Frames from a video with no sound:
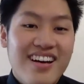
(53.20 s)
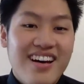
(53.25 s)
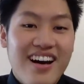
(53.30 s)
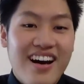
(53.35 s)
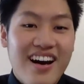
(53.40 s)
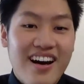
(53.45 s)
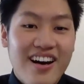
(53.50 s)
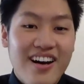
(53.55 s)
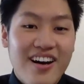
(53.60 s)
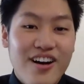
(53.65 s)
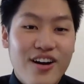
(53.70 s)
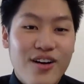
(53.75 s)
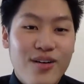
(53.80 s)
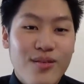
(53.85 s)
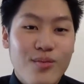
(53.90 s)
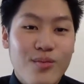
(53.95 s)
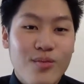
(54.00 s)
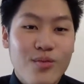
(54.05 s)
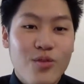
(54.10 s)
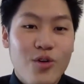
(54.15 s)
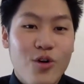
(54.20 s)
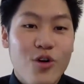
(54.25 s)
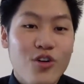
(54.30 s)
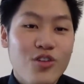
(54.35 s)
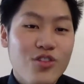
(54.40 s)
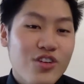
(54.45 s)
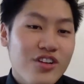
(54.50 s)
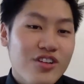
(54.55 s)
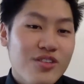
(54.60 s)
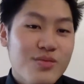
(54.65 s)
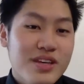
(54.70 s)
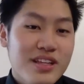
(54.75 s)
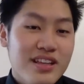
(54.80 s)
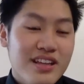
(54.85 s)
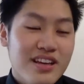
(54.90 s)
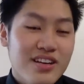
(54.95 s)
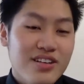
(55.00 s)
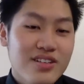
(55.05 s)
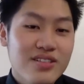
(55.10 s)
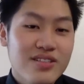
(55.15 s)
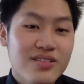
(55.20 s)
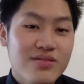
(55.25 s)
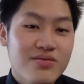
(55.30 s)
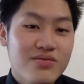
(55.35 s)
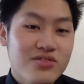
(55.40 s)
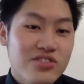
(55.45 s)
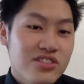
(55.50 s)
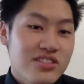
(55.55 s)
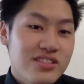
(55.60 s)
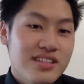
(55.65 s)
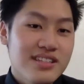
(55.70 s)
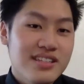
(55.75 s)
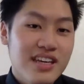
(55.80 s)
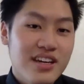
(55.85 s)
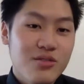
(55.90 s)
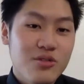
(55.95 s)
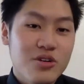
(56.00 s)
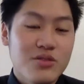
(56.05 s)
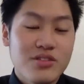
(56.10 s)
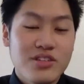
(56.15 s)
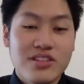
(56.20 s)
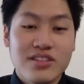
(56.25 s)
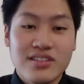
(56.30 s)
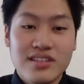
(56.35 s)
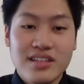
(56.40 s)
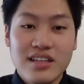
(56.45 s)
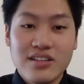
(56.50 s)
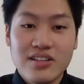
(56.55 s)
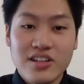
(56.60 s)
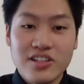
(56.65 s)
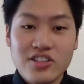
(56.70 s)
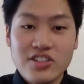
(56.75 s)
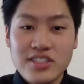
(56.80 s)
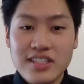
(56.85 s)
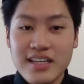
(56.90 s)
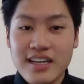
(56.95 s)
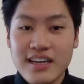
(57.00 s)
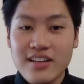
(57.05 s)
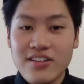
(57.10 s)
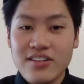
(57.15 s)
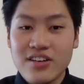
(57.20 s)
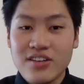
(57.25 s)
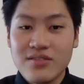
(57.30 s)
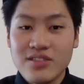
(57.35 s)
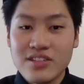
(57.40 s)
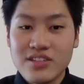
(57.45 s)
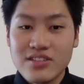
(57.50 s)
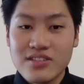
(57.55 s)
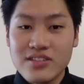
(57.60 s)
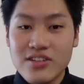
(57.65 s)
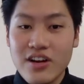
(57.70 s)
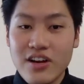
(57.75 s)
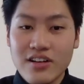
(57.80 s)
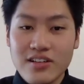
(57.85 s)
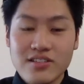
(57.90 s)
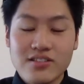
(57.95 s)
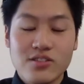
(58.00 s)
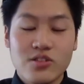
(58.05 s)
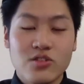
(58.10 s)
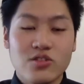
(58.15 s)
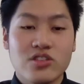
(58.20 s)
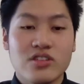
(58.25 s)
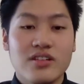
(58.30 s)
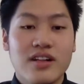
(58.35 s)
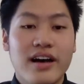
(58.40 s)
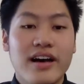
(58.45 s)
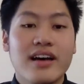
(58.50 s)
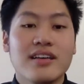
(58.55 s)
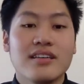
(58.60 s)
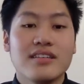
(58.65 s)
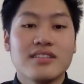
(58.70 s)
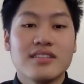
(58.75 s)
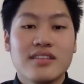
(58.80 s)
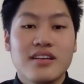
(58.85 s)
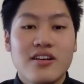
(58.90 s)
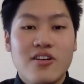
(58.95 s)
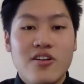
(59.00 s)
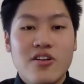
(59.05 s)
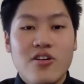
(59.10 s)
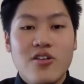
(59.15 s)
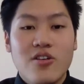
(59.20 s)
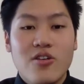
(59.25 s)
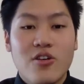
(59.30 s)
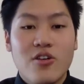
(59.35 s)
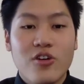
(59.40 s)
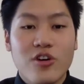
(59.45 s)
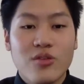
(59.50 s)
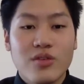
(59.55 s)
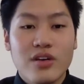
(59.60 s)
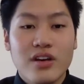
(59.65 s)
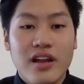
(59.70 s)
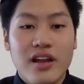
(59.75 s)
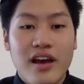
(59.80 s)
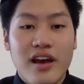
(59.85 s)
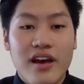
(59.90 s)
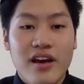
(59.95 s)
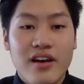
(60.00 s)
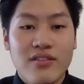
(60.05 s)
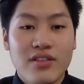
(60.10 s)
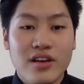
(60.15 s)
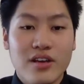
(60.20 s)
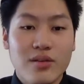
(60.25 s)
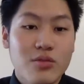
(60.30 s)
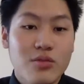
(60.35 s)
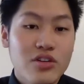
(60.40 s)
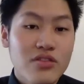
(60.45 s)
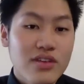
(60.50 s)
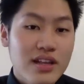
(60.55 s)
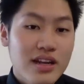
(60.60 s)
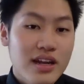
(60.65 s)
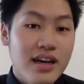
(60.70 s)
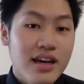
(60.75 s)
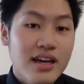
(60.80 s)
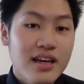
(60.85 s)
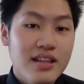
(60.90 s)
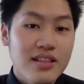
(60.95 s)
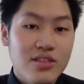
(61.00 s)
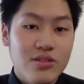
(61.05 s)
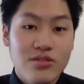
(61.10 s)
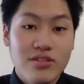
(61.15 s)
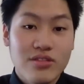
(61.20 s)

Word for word: Um, or there could be like a just a day where we just eat lunch together and we just talk and socialize or we could have like a movie night through